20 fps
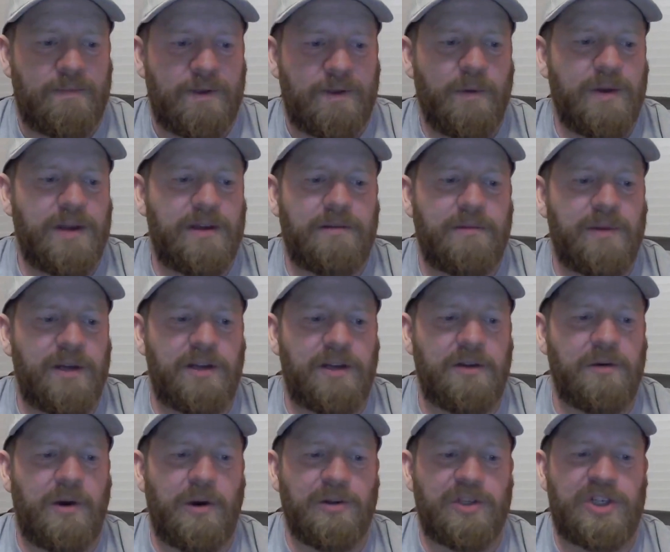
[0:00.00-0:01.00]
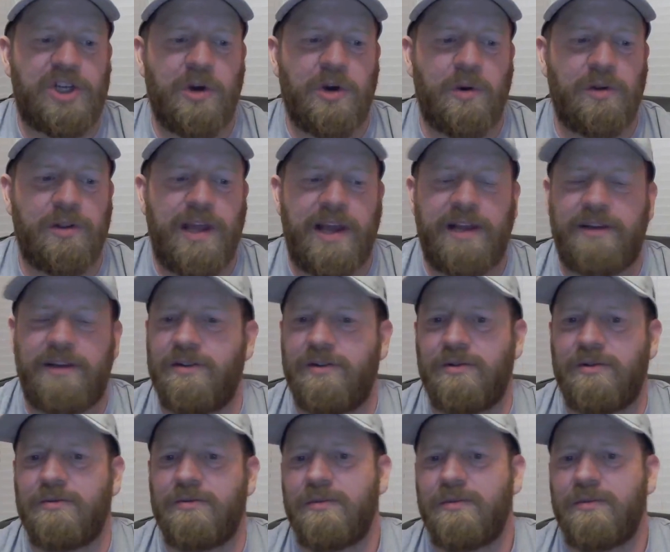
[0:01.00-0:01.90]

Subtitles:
We could do a whole show on that too.